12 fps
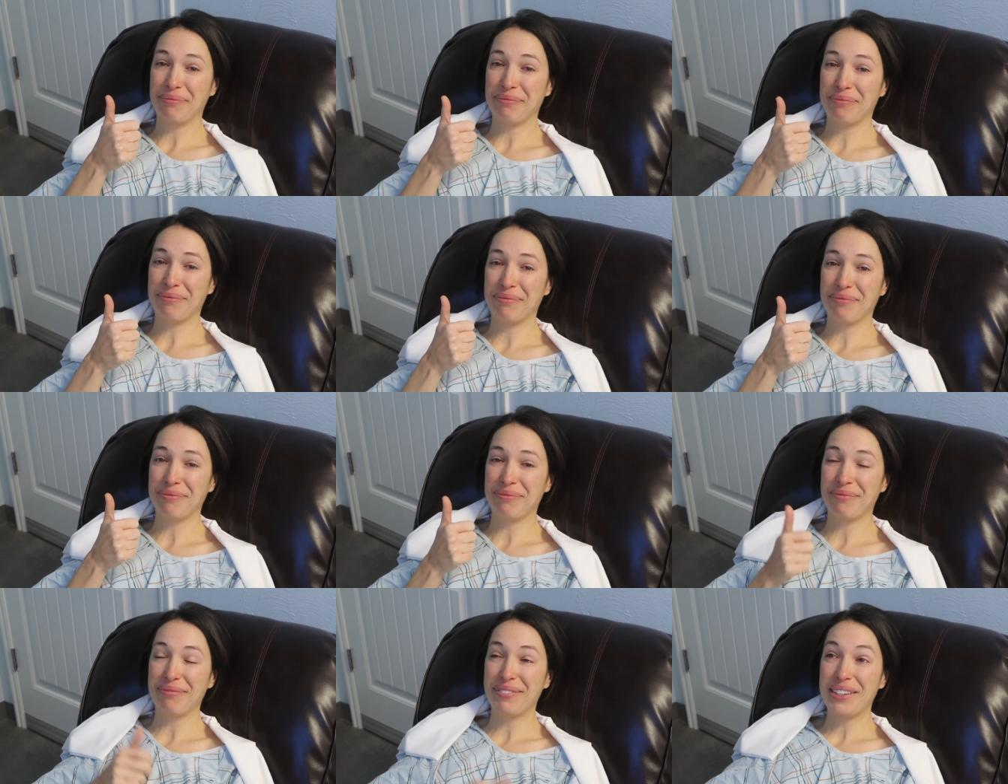
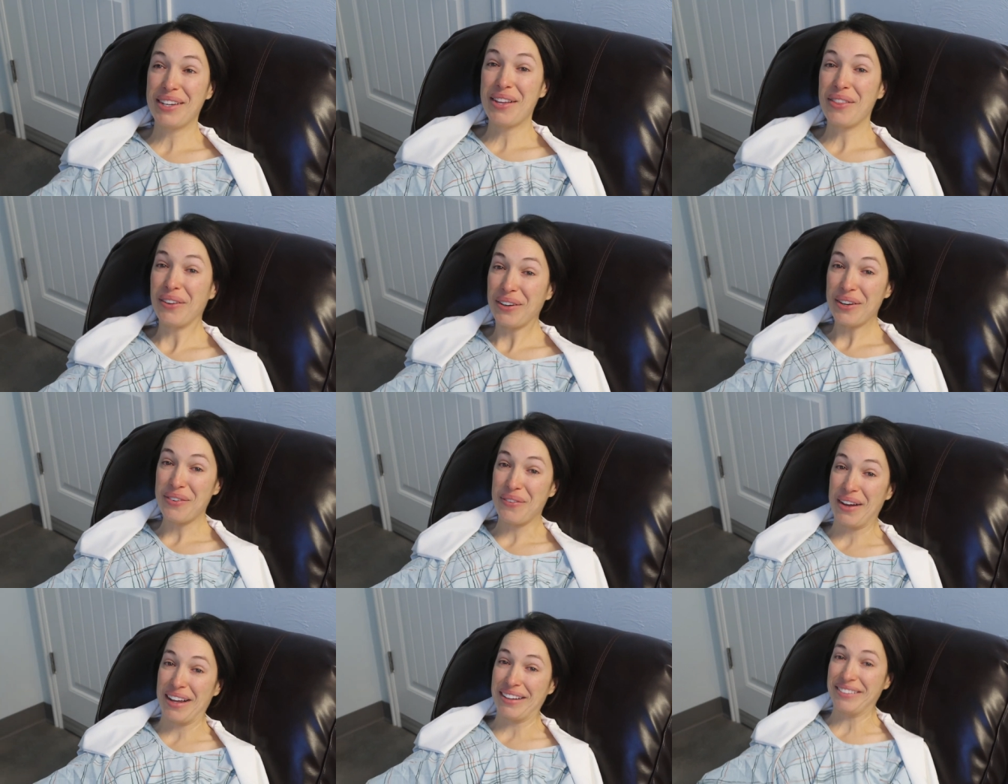Wow.
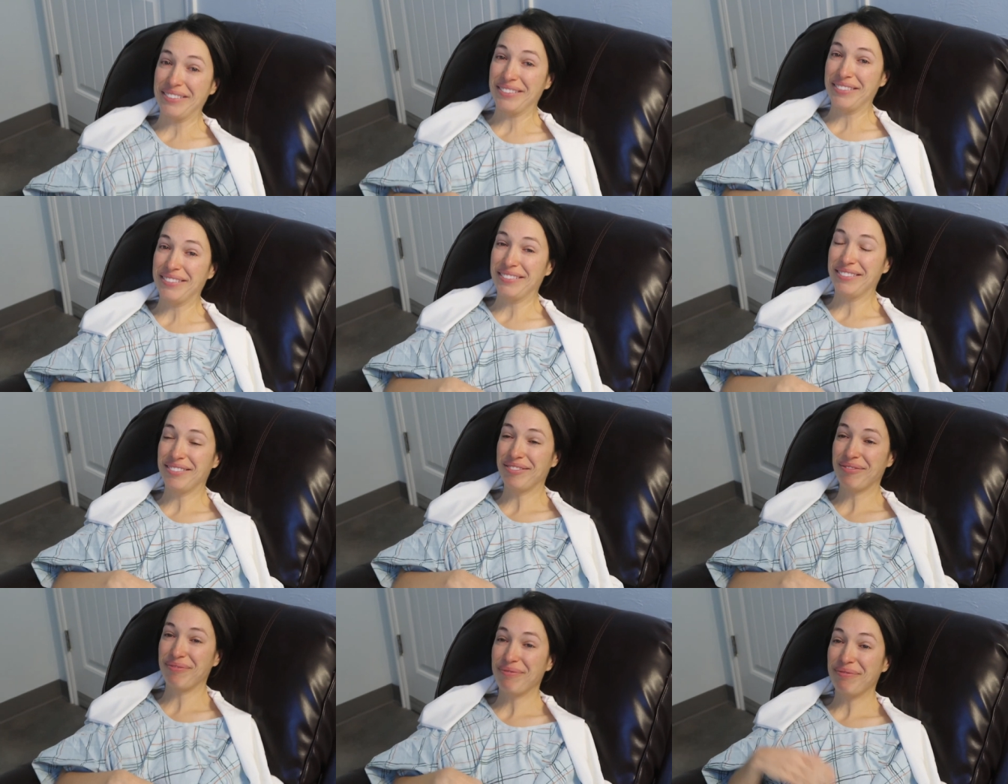31.
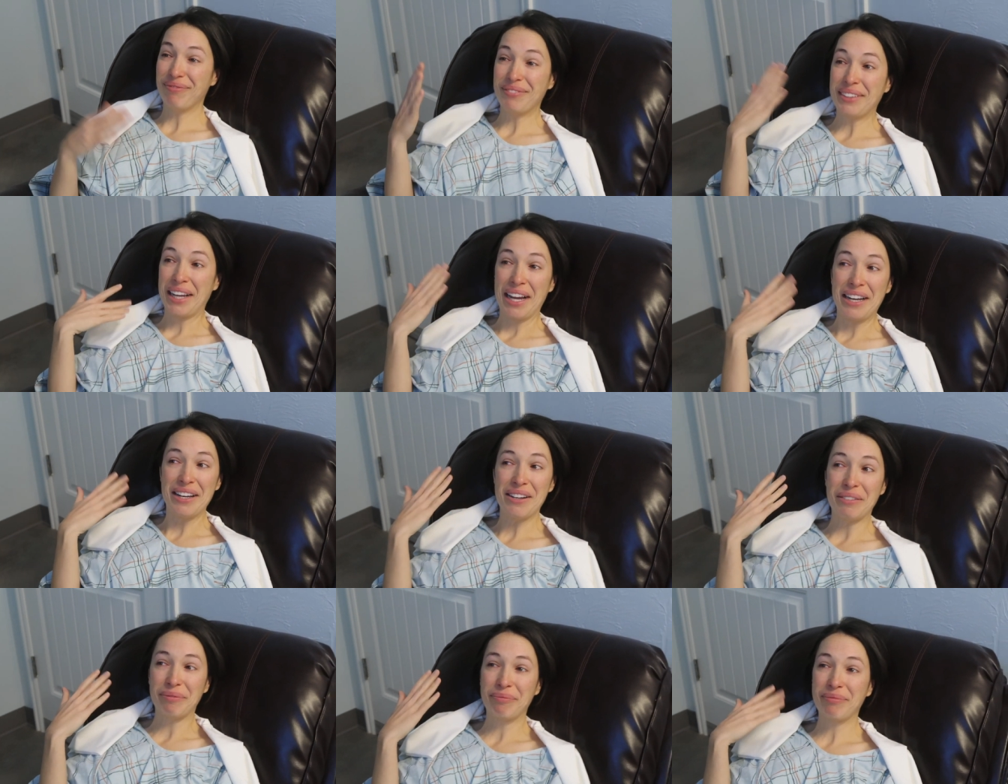31.
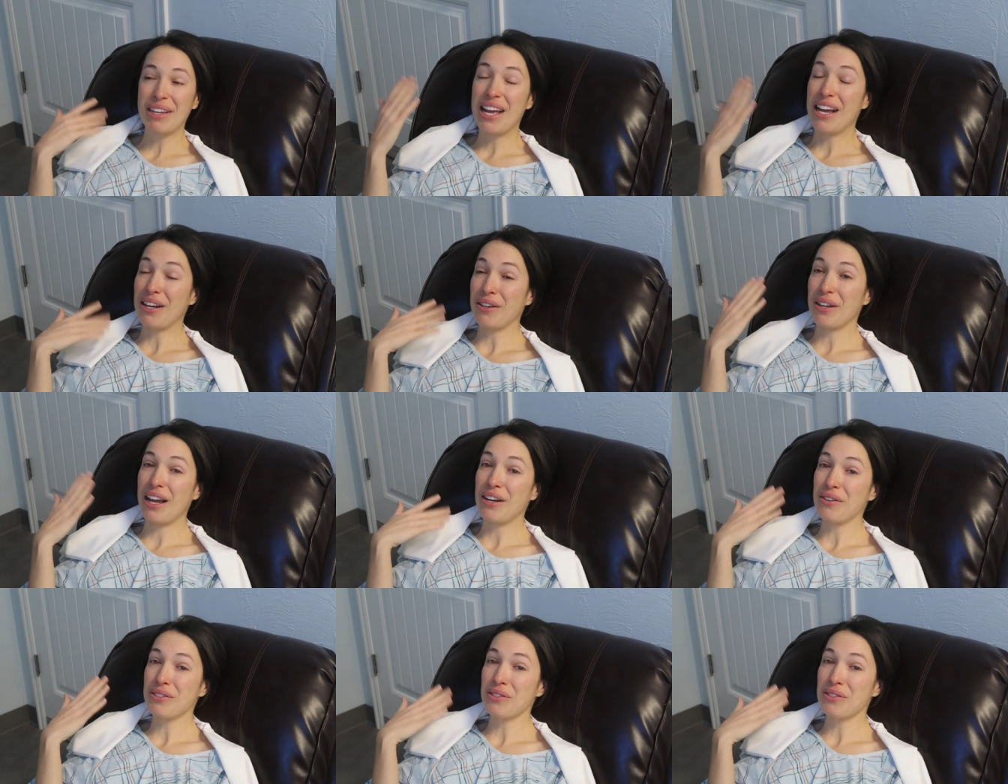Yeah. You were just. I